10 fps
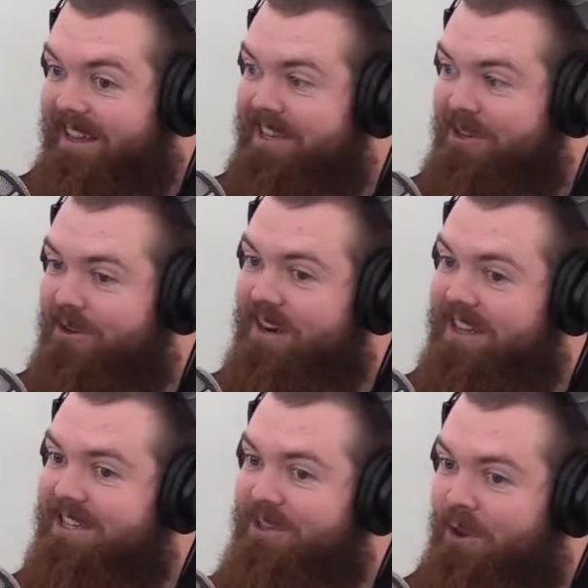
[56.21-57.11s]
I listened
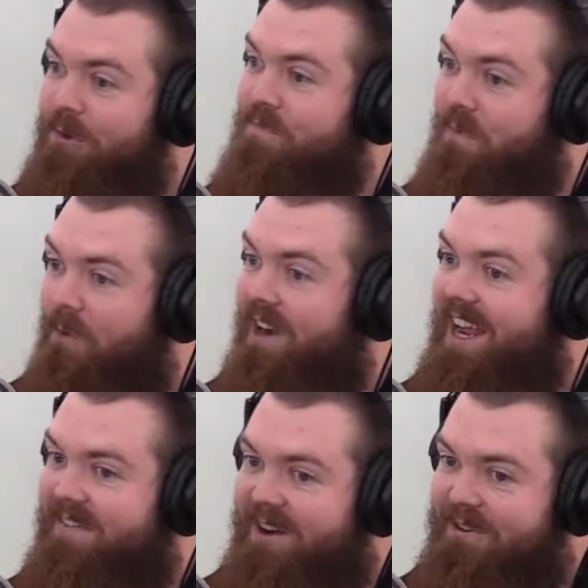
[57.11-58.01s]
to the whole
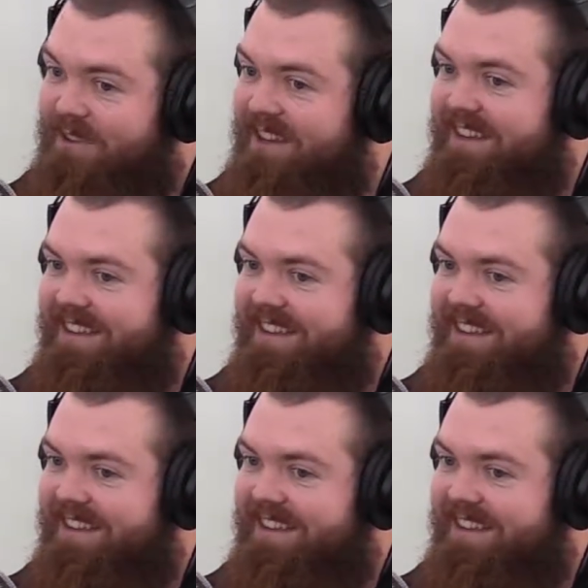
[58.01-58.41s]
4.5 hour thing.